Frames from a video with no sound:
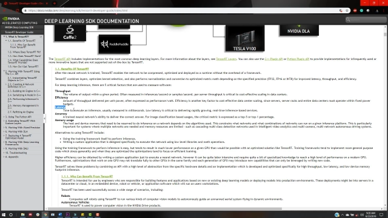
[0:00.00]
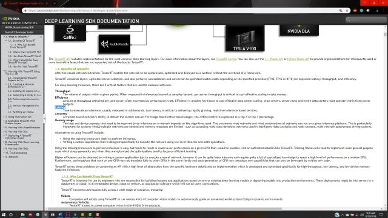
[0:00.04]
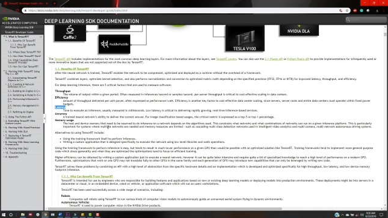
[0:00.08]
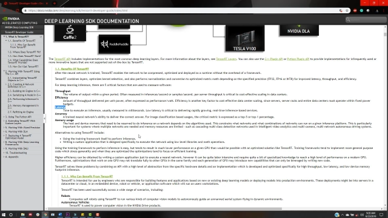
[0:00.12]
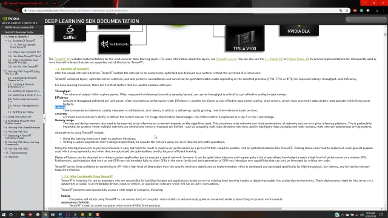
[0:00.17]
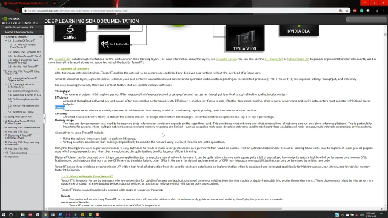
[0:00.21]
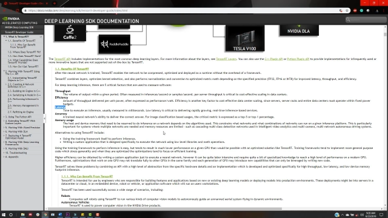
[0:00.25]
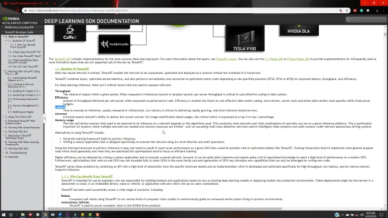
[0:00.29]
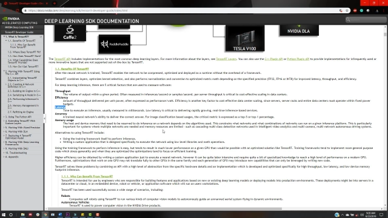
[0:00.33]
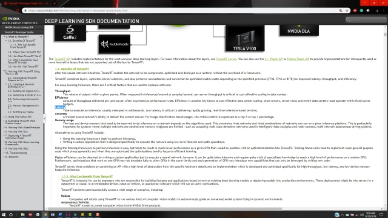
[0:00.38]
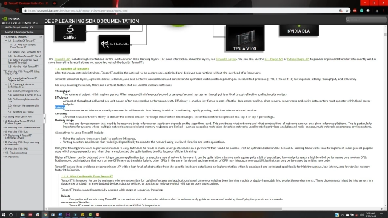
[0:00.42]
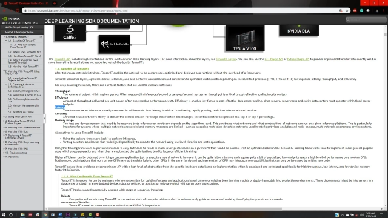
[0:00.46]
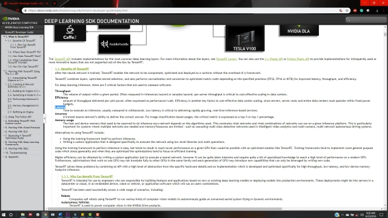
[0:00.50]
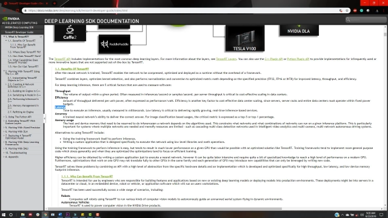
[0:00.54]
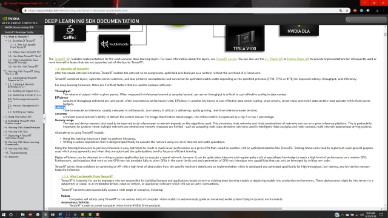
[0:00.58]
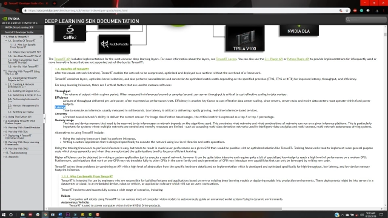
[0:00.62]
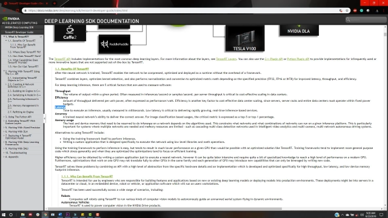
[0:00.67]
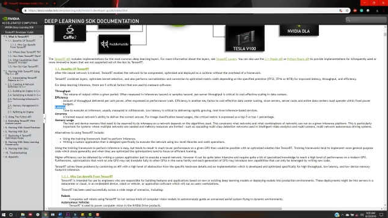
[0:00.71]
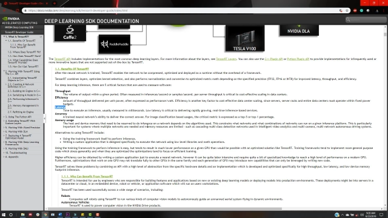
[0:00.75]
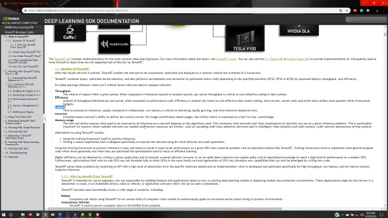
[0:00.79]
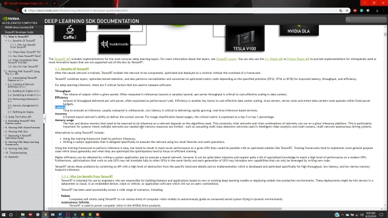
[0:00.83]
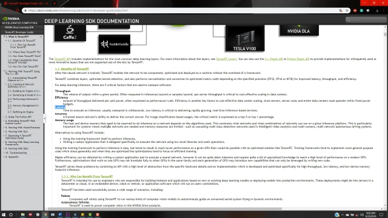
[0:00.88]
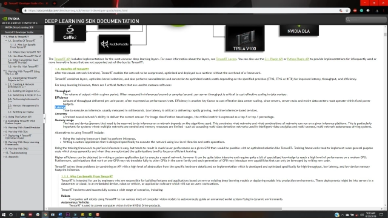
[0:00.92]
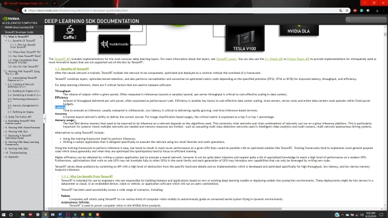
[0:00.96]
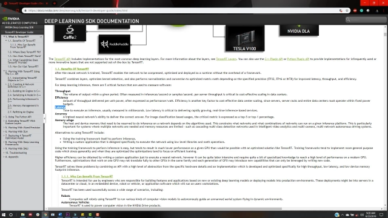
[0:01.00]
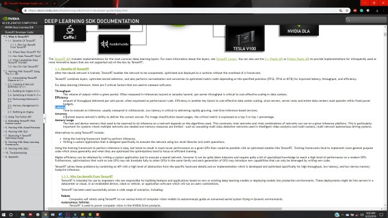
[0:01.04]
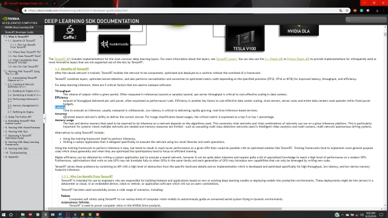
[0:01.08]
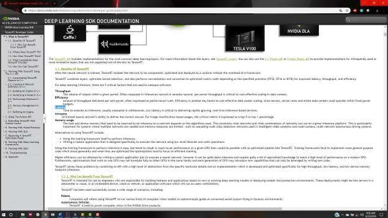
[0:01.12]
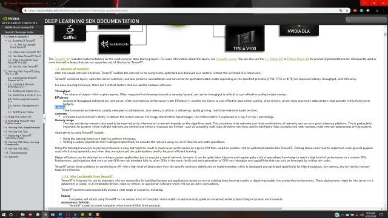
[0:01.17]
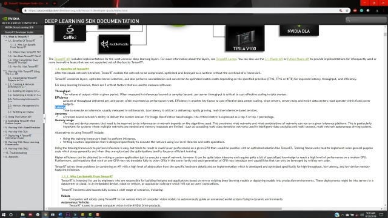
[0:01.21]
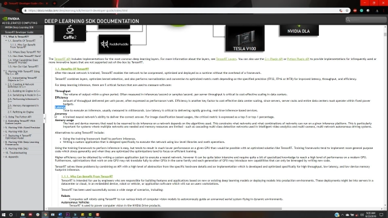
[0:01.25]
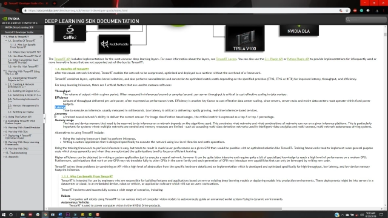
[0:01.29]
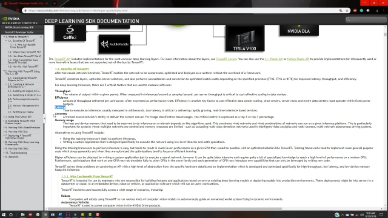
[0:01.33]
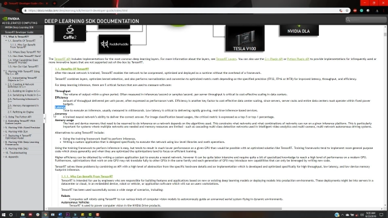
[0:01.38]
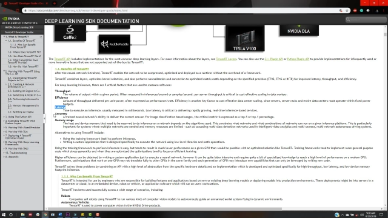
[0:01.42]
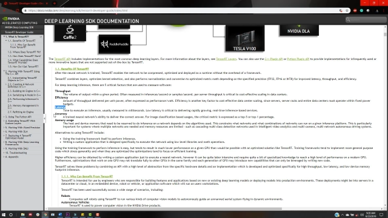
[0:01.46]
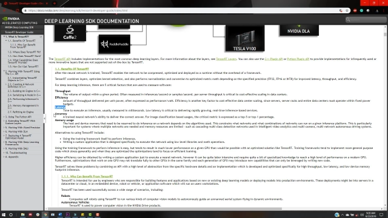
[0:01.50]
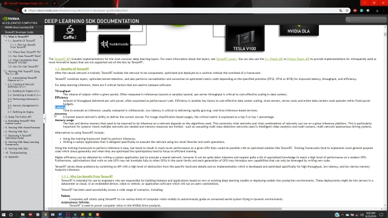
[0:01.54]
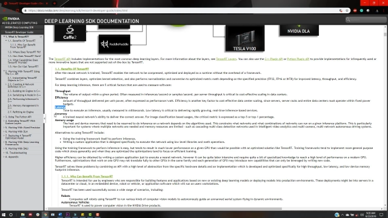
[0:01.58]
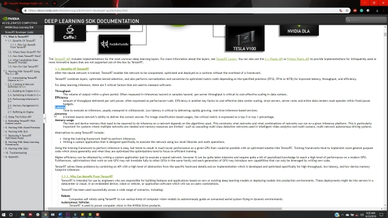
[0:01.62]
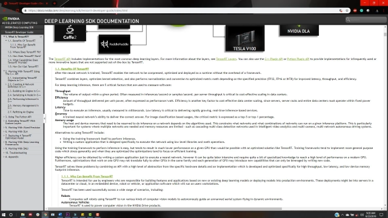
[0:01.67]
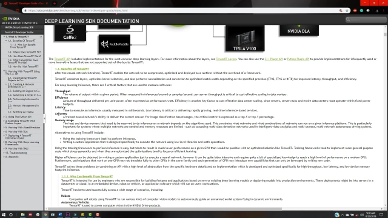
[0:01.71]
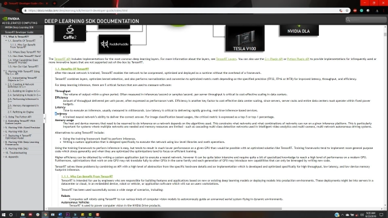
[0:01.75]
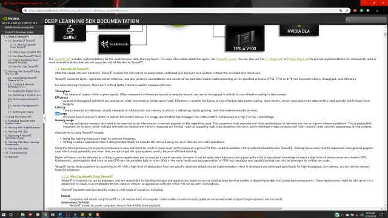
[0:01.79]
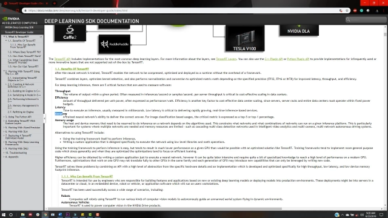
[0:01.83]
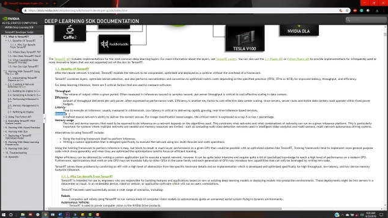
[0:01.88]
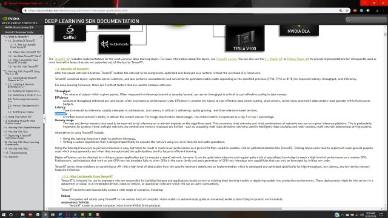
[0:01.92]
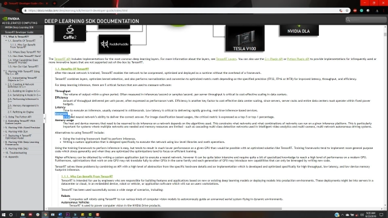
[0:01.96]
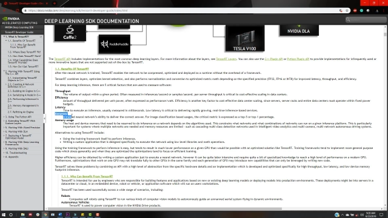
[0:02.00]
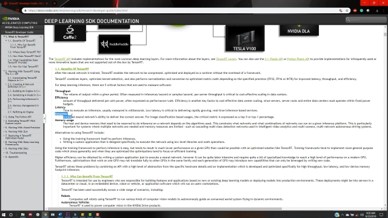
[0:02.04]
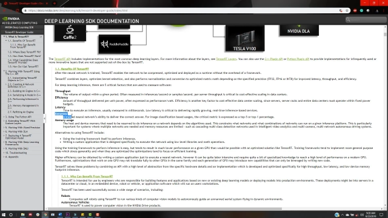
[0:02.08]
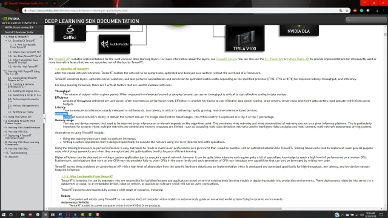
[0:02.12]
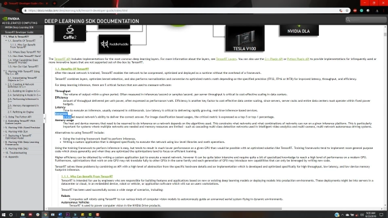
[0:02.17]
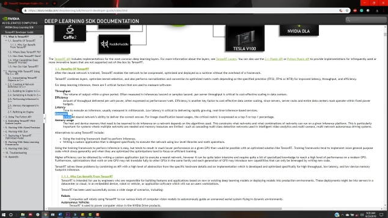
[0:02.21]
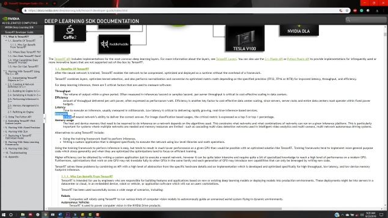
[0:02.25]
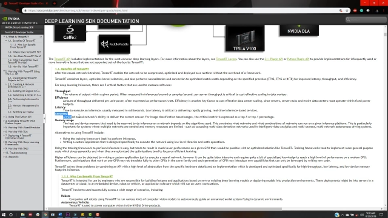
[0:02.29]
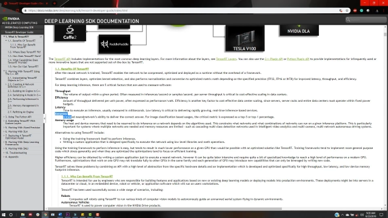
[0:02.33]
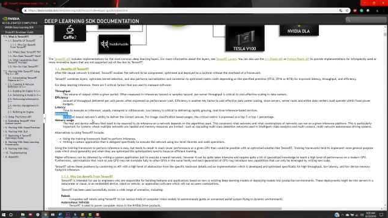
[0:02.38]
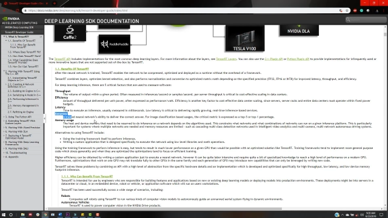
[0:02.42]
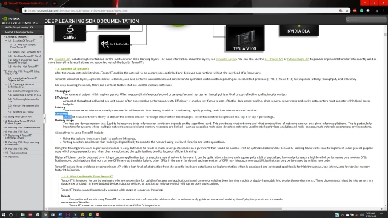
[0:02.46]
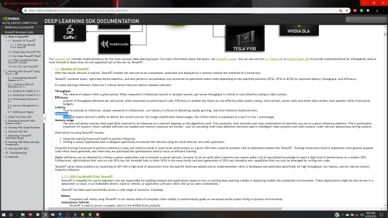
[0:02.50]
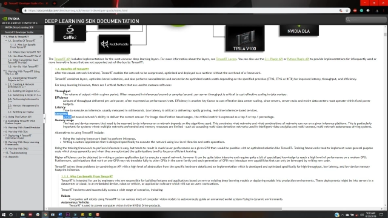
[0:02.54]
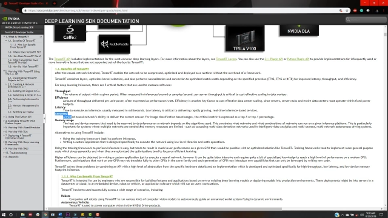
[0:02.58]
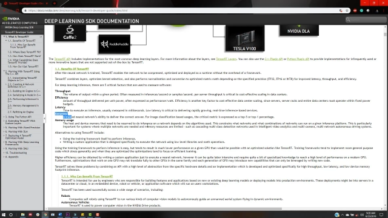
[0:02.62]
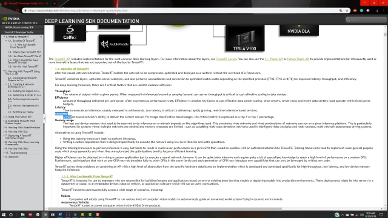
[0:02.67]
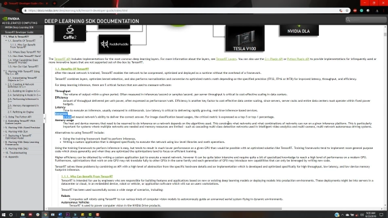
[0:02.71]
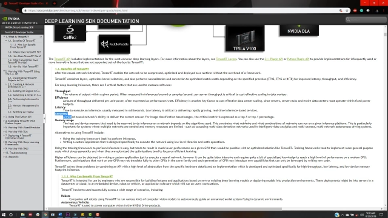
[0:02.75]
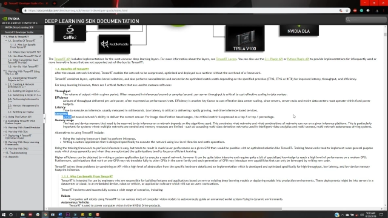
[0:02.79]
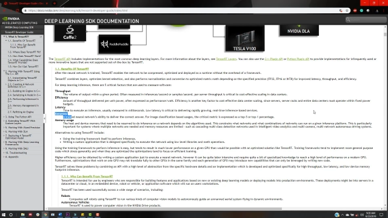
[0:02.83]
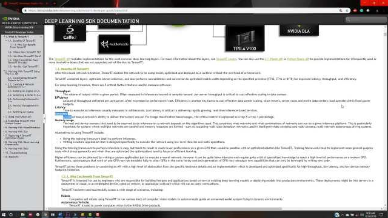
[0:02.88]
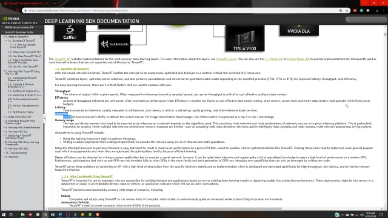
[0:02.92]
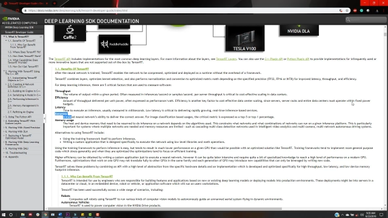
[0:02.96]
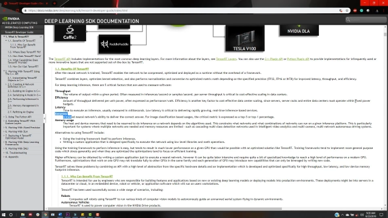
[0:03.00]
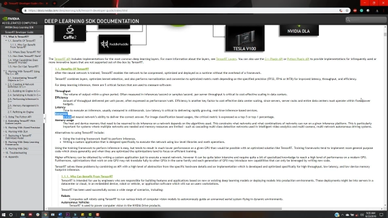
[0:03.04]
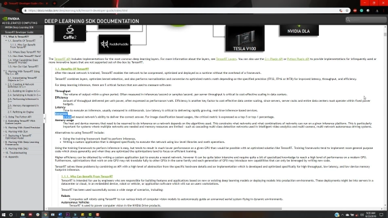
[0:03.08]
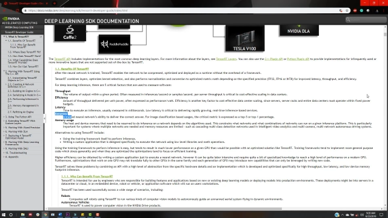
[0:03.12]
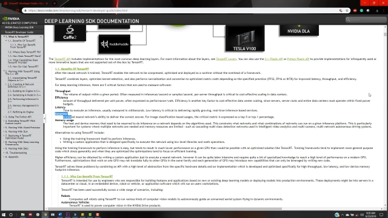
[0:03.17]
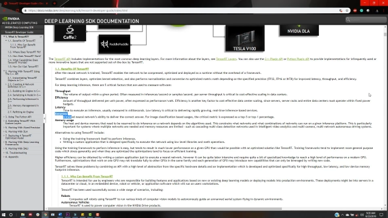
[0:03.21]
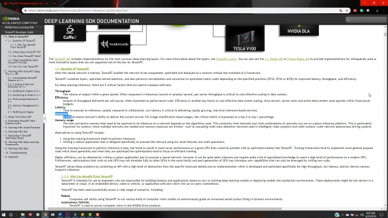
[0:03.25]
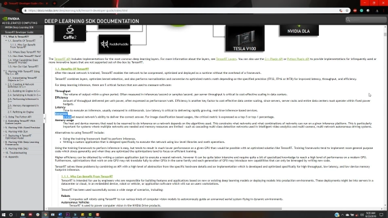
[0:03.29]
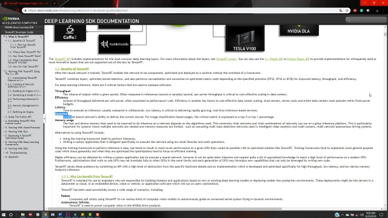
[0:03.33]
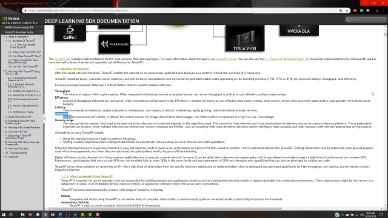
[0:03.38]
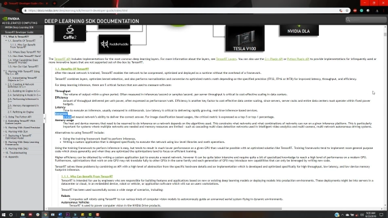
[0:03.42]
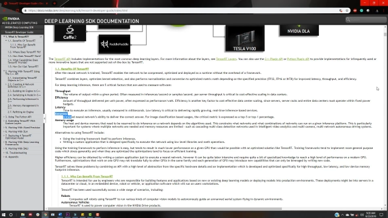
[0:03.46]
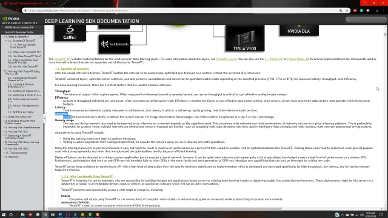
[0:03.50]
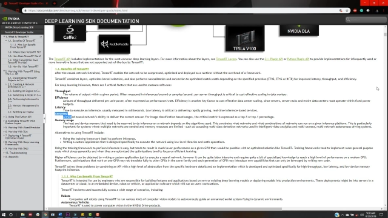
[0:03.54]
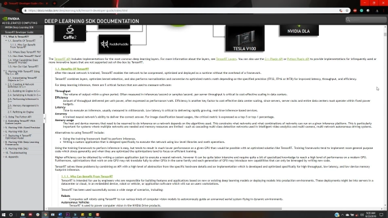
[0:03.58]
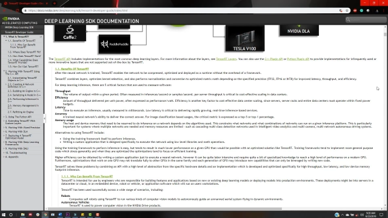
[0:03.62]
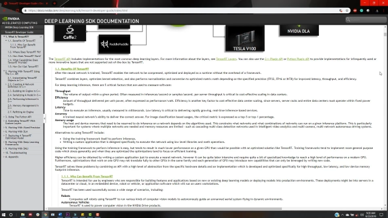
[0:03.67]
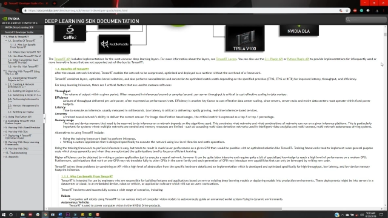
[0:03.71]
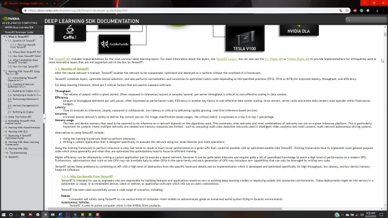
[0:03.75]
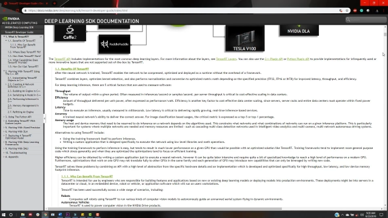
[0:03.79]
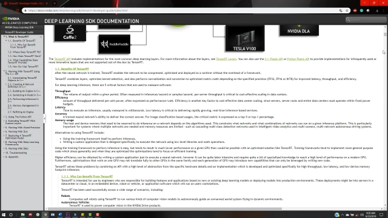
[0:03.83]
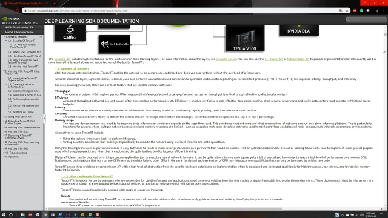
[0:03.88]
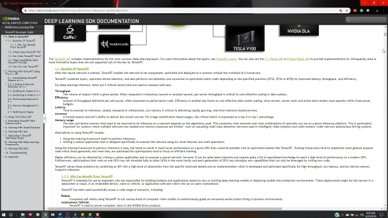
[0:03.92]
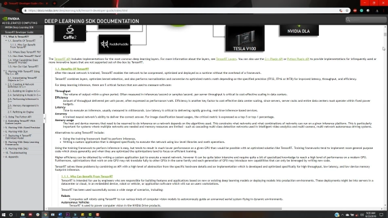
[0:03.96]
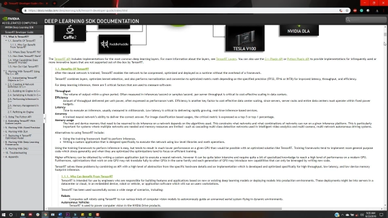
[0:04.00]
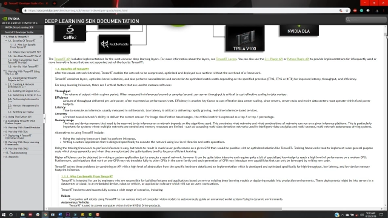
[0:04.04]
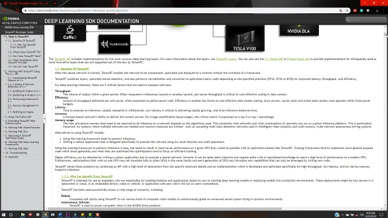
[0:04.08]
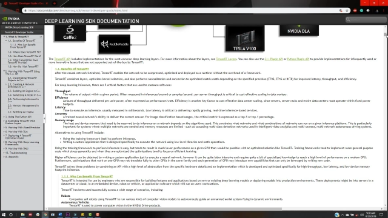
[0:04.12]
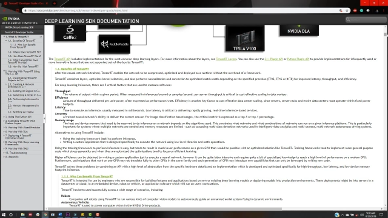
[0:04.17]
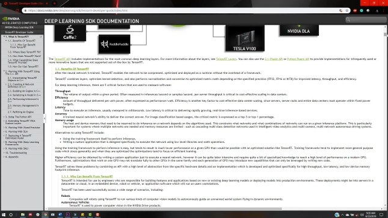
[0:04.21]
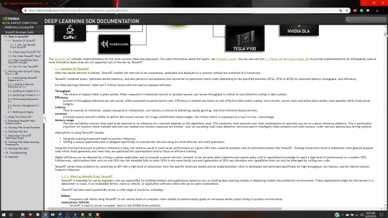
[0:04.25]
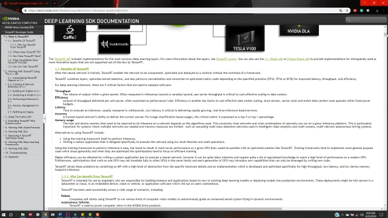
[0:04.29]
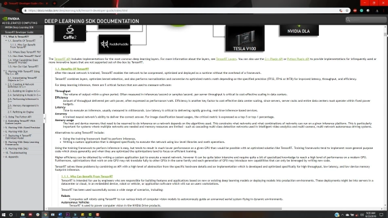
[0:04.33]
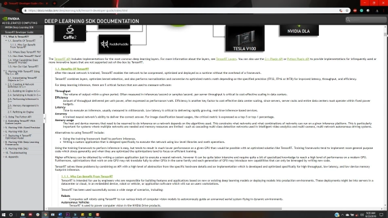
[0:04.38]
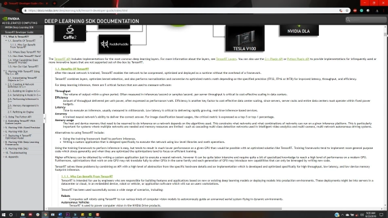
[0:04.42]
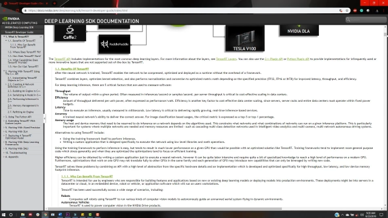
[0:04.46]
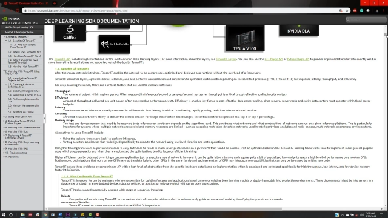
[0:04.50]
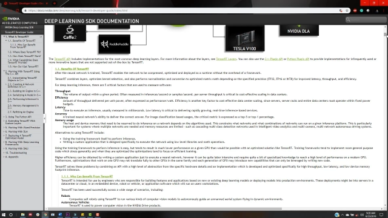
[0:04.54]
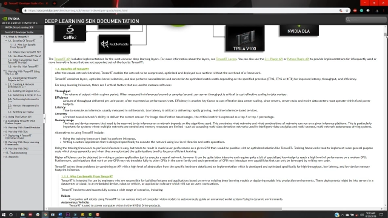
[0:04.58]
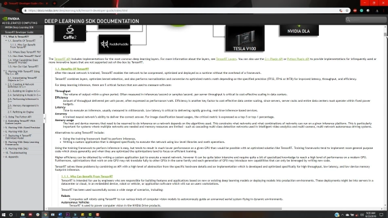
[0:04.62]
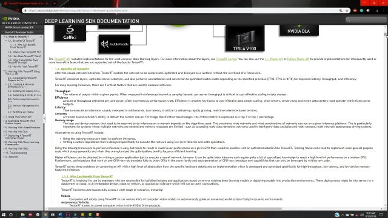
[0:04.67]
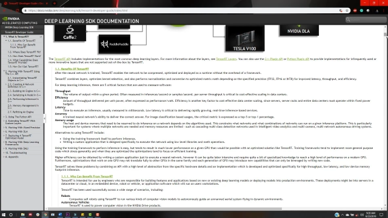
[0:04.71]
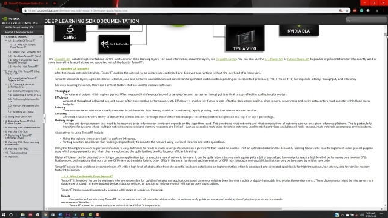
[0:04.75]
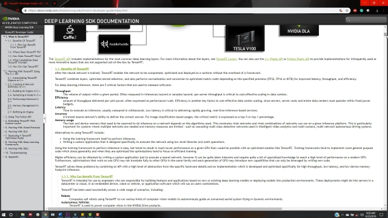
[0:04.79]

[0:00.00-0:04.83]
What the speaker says: (no speaker visible)